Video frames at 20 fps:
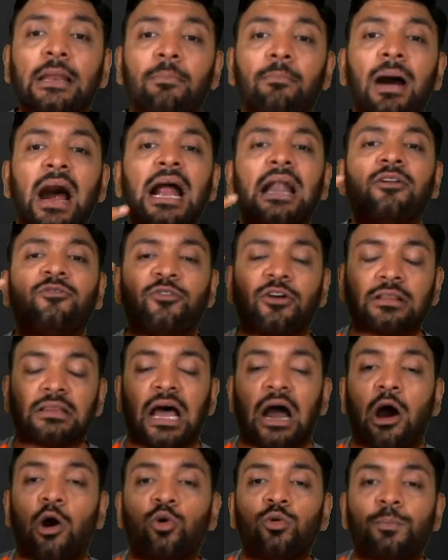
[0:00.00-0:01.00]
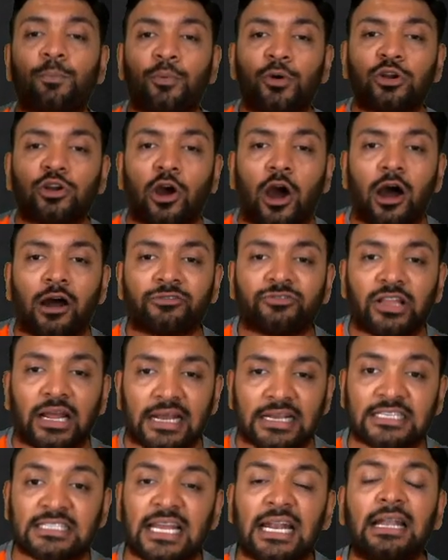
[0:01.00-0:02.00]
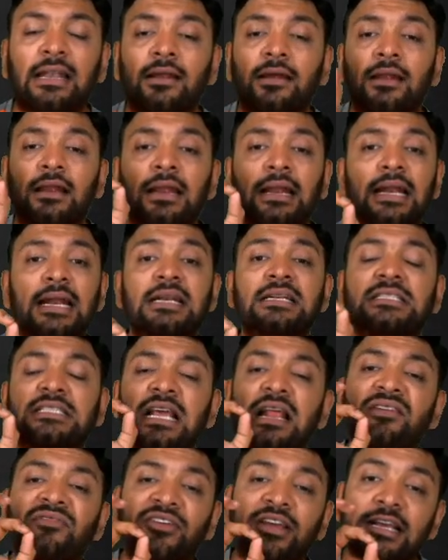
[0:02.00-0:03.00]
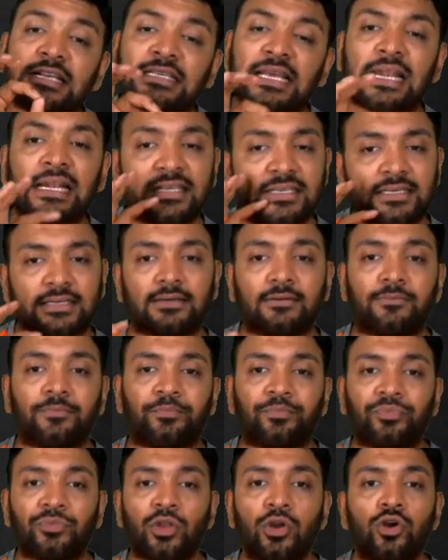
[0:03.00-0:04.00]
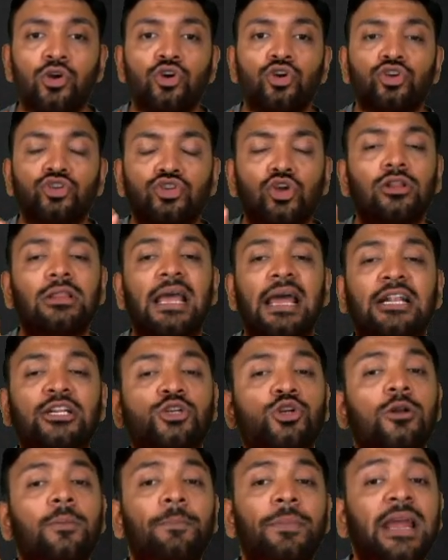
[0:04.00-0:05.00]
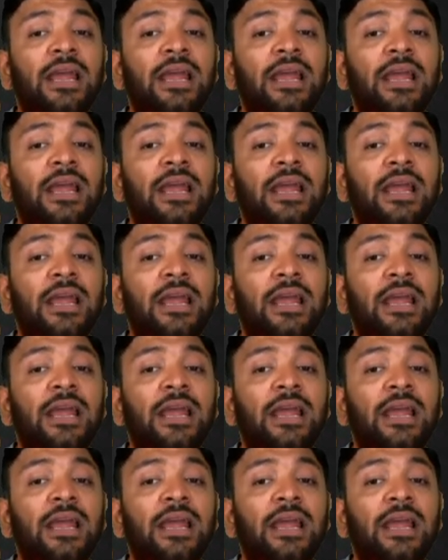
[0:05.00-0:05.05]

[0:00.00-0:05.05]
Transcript: demand for the output of the asset itself is a risk. So there should